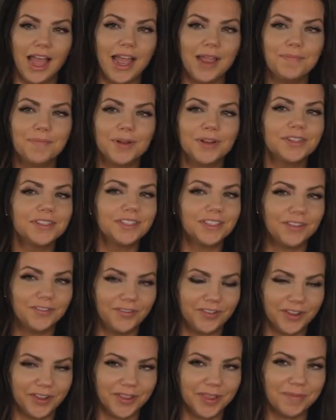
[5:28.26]
I personally
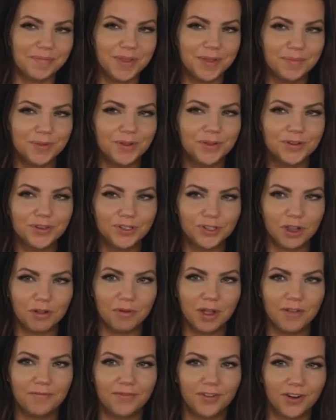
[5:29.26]
feel that people who show
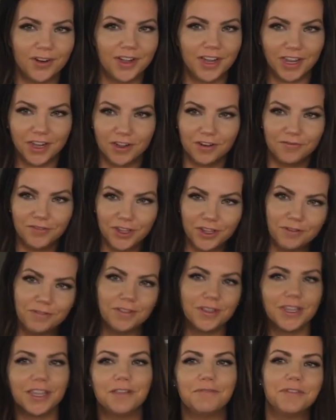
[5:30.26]
up for an interview
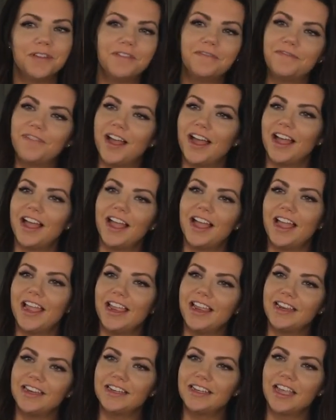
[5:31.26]
looking
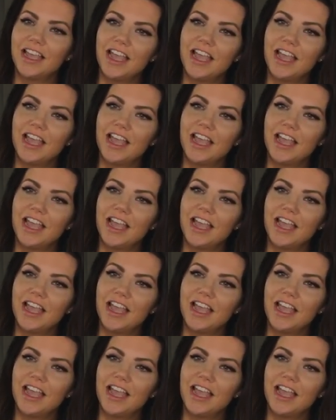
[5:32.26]
refined